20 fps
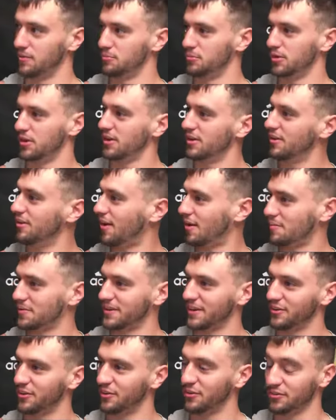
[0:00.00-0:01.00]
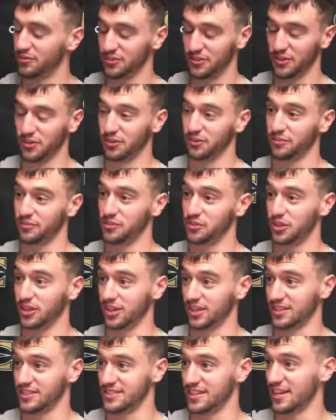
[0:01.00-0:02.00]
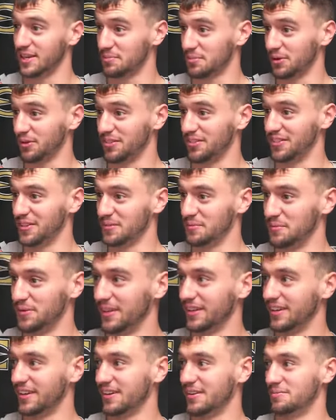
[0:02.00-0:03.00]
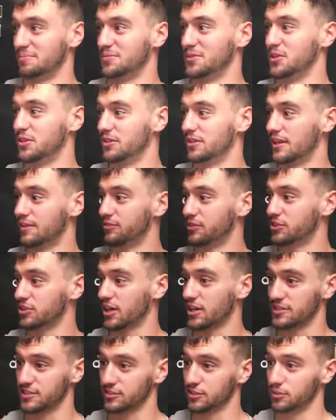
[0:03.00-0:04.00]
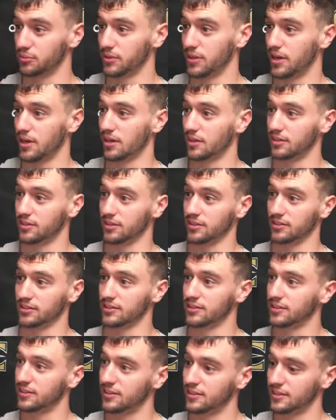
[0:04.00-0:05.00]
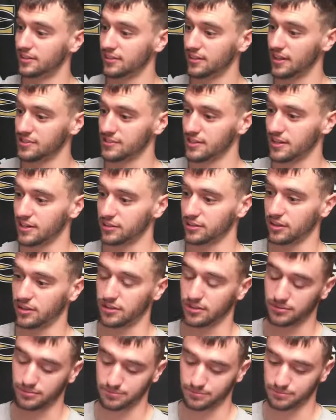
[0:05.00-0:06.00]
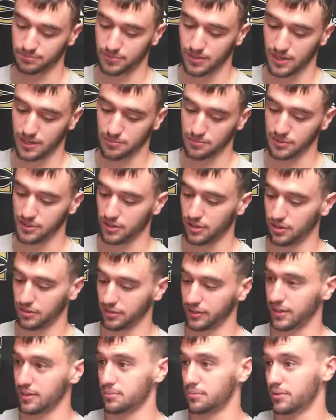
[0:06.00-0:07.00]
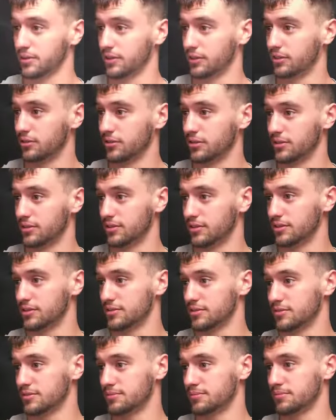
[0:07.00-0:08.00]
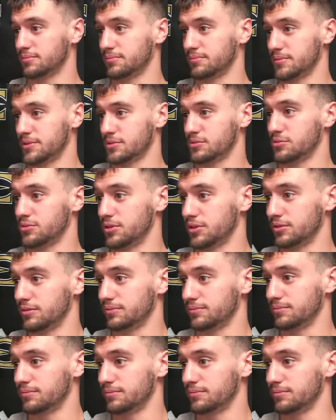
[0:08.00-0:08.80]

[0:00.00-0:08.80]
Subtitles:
Well, I mean, I don't know if you can contain both of them, but you can definitely try to slow them down, and that's kind of going to kind of be our game plan going into this week.